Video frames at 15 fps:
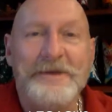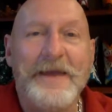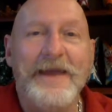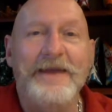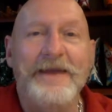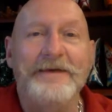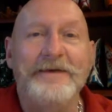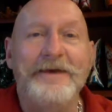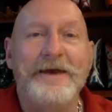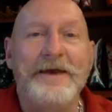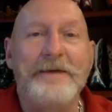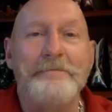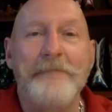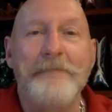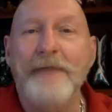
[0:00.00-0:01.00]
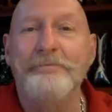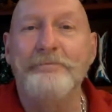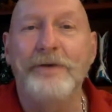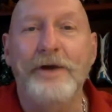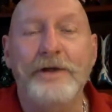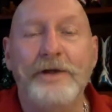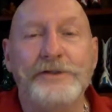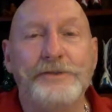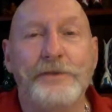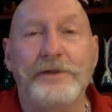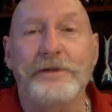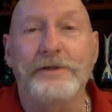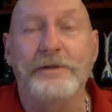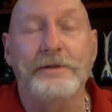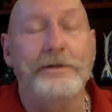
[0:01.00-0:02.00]
and uh, my books
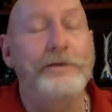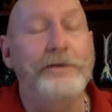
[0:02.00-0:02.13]
will